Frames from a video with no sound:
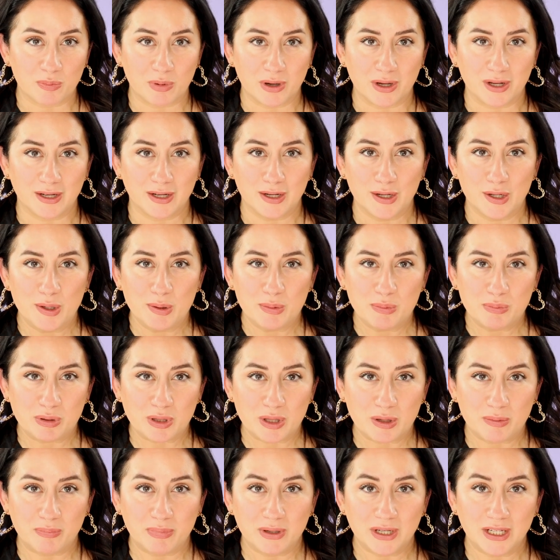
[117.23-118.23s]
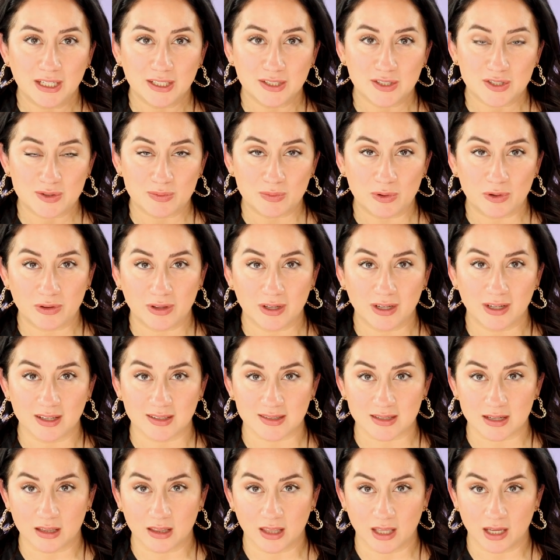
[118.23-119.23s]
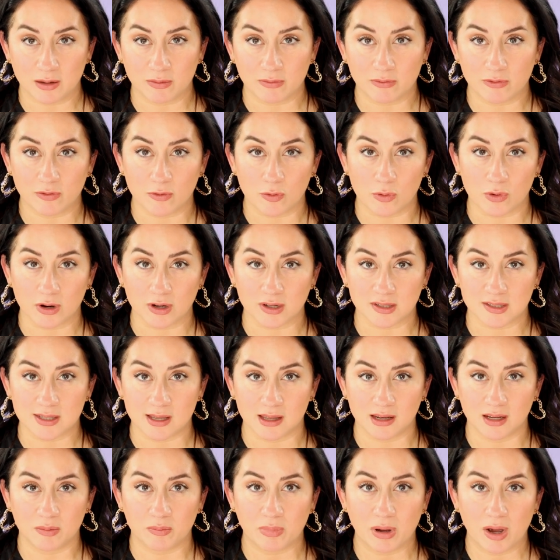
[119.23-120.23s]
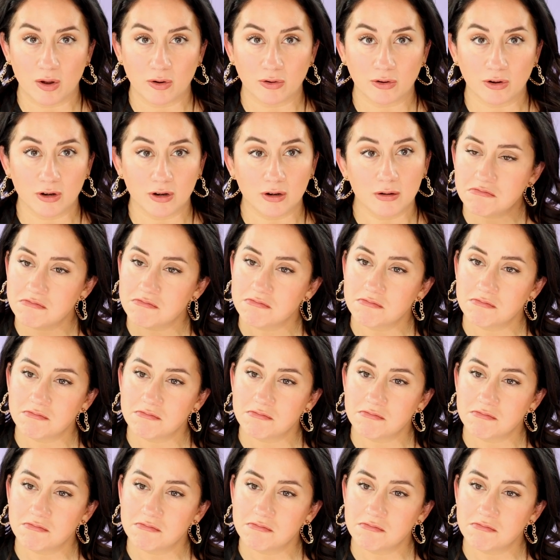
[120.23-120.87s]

but plumping and smoothing is a claim for a setting powder.